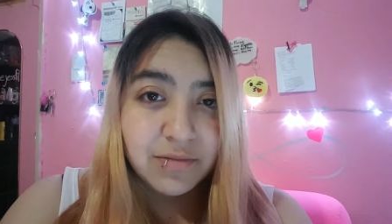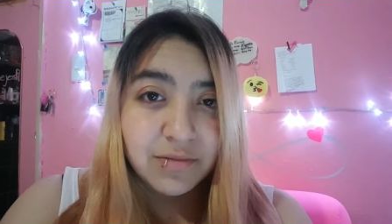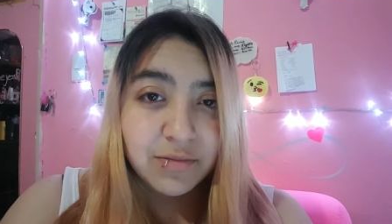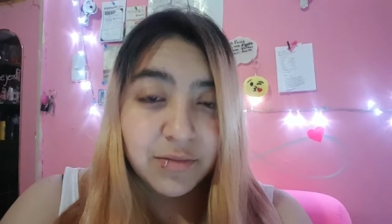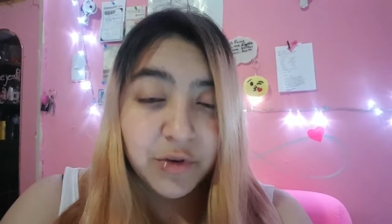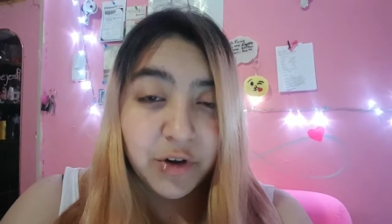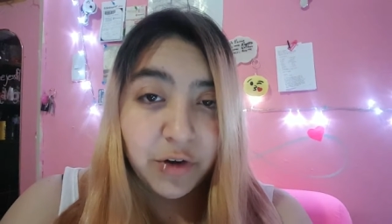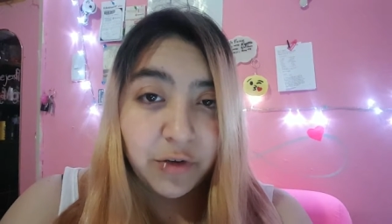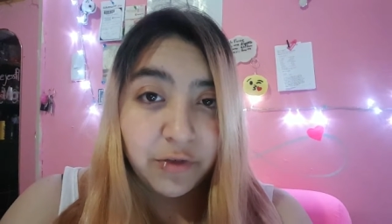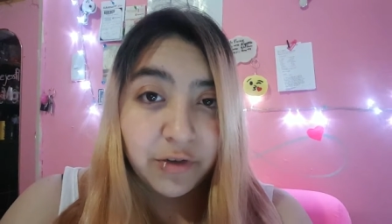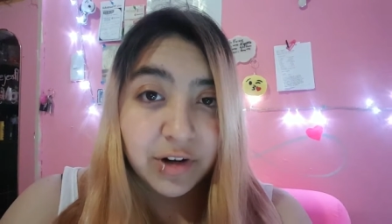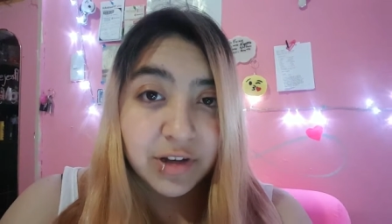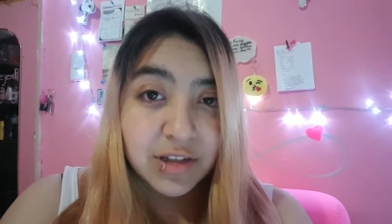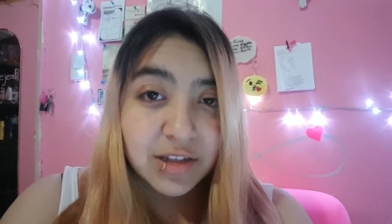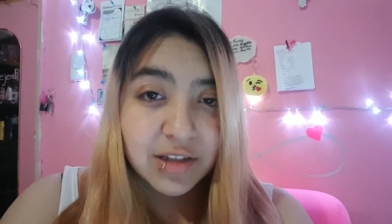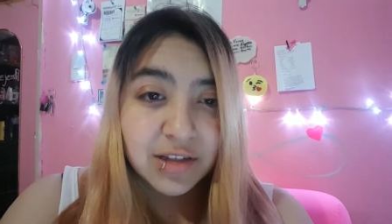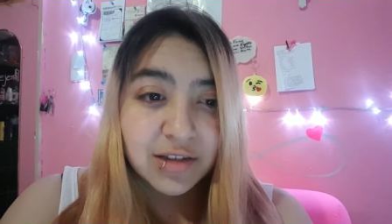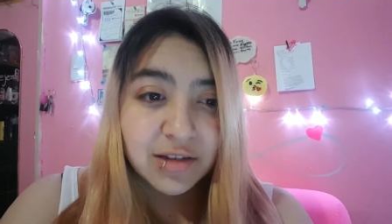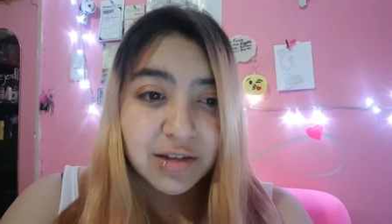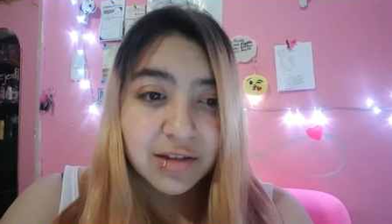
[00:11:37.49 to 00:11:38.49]

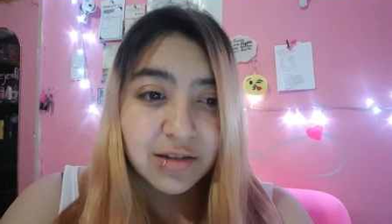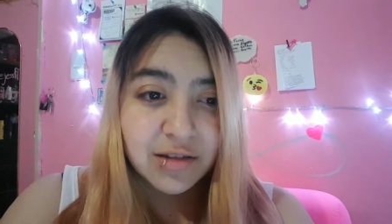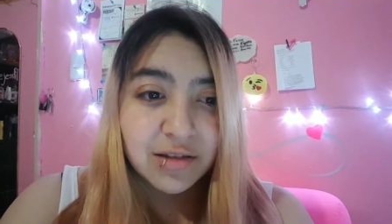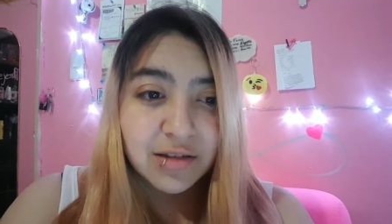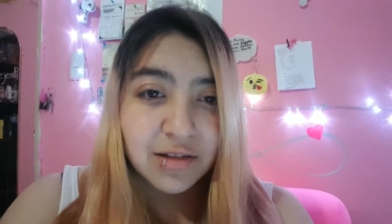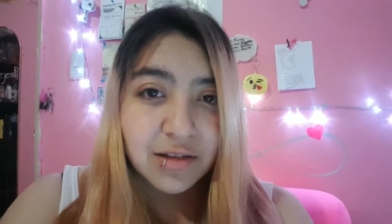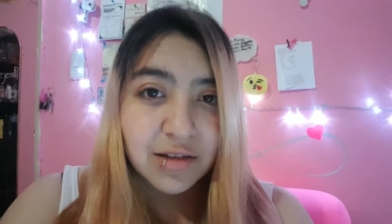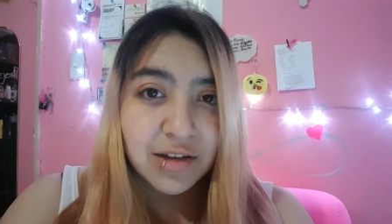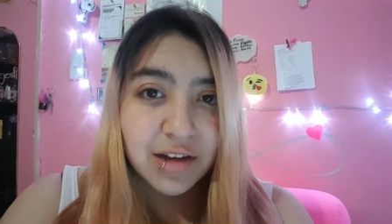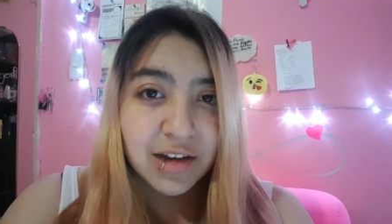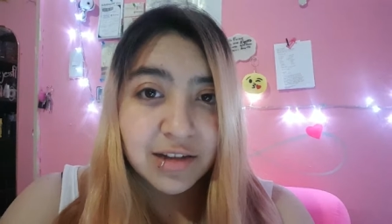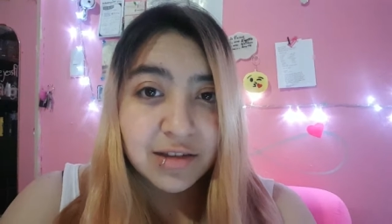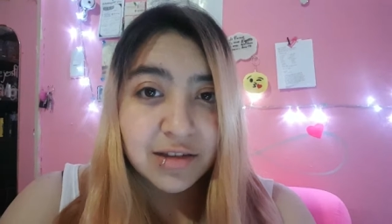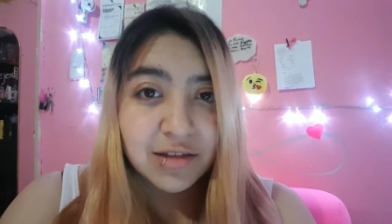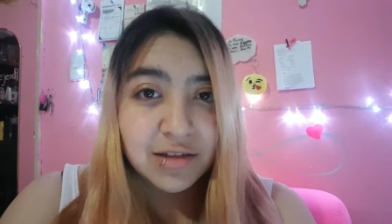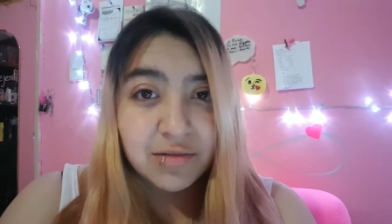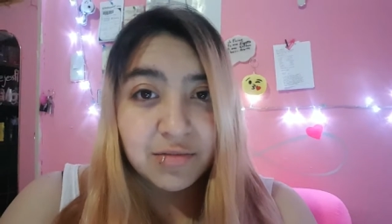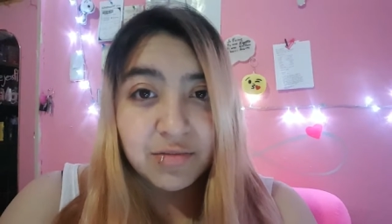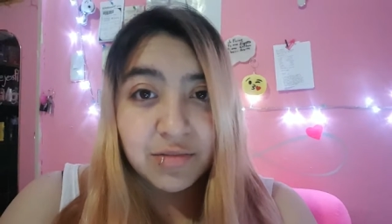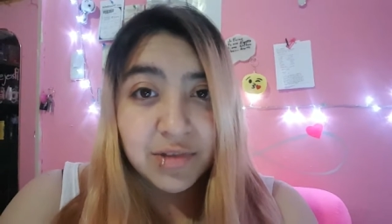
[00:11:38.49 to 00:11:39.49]
boyfriend,
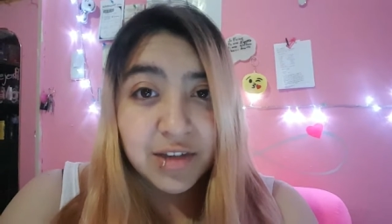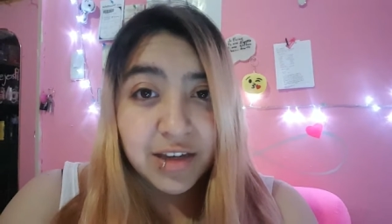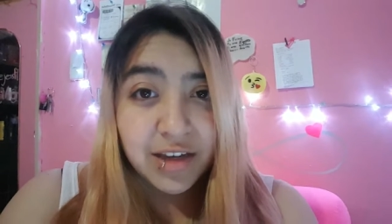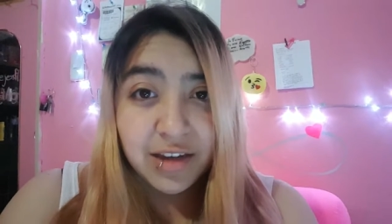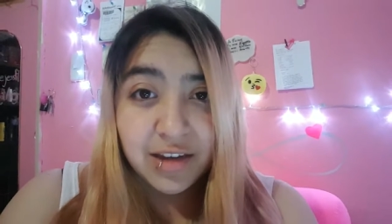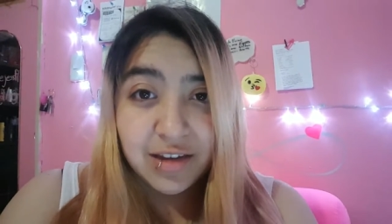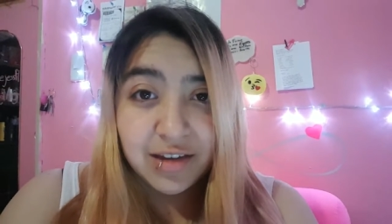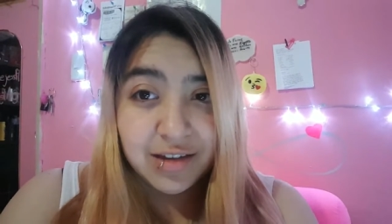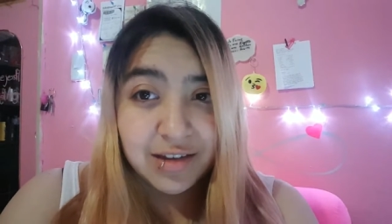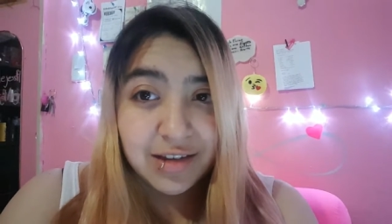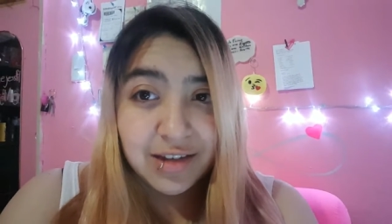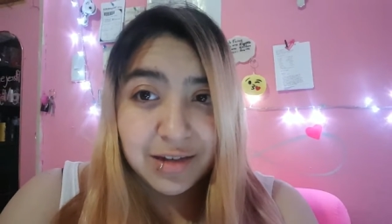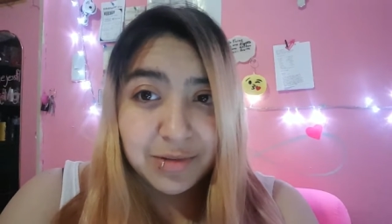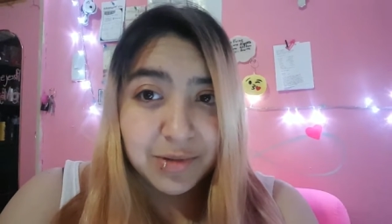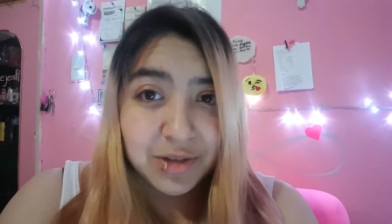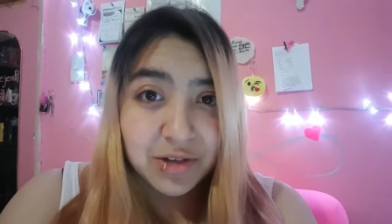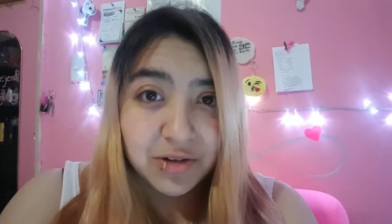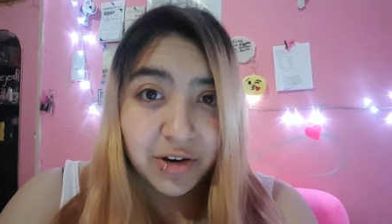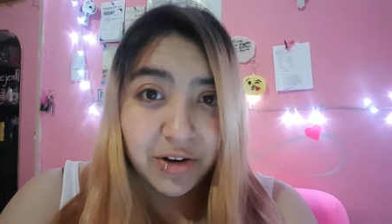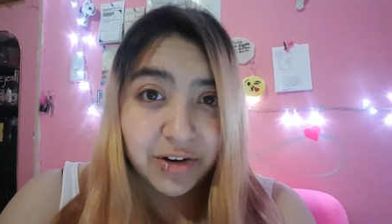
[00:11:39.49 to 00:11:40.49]
and they
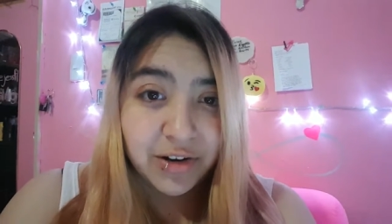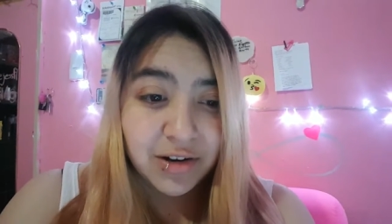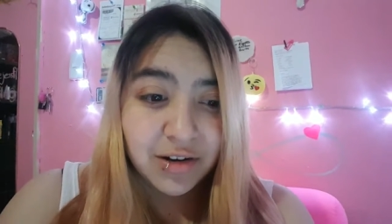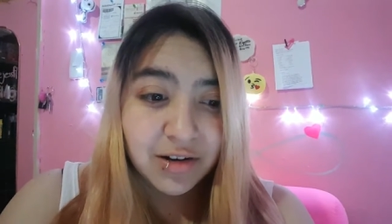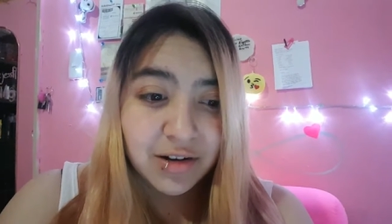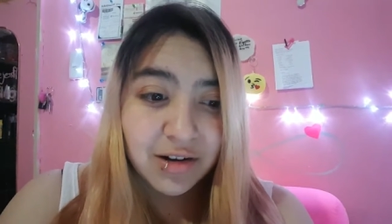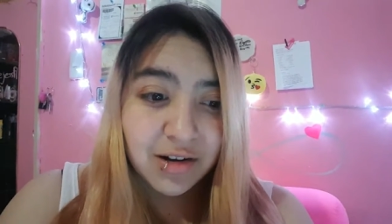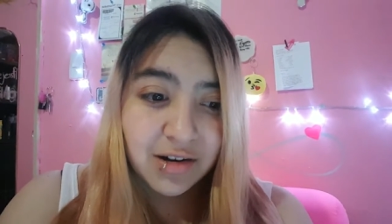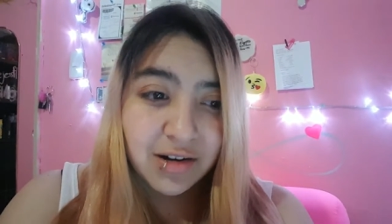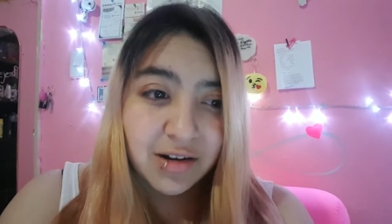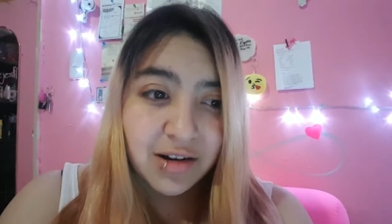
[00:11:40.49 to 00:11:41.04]
give it to her.